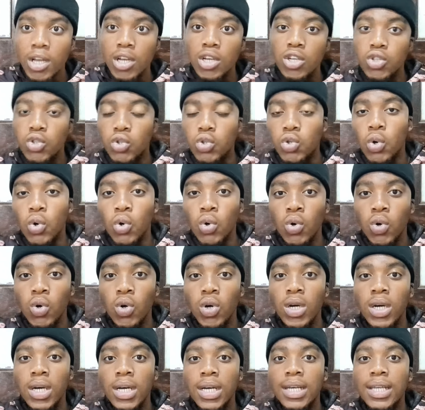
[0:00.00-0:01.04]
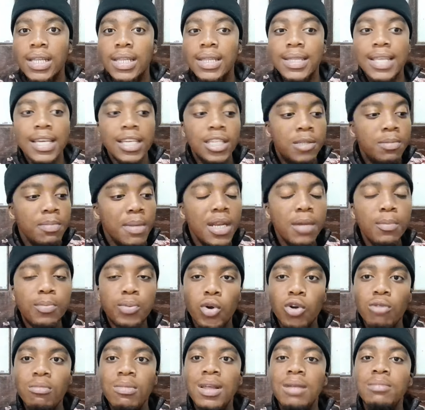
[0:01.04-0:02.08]
So there's many
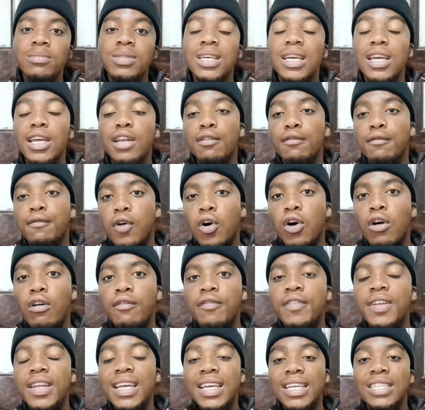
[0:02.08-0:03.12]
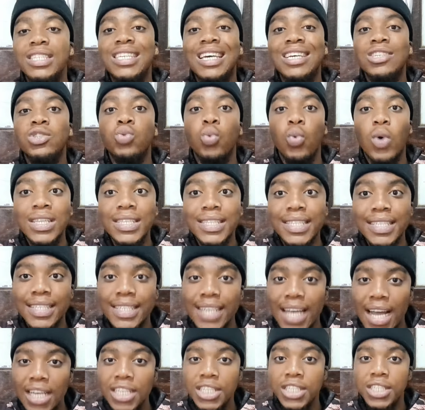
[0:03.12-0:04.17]
problems involved in just one
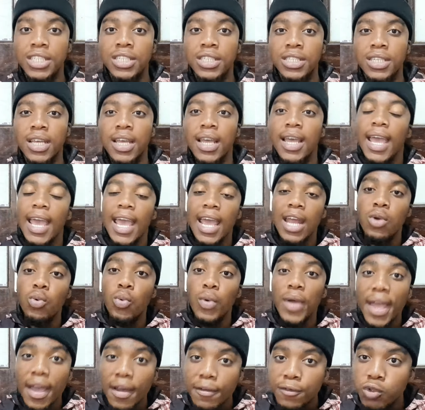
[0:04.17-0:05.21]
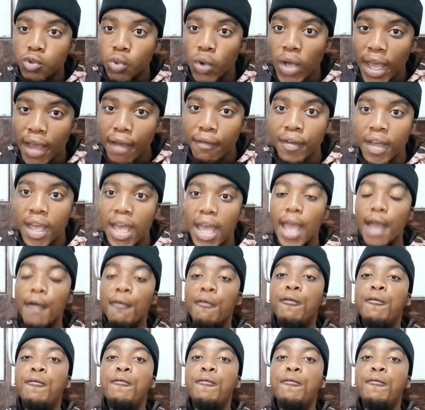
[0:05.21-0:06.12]
discussion and we have to have a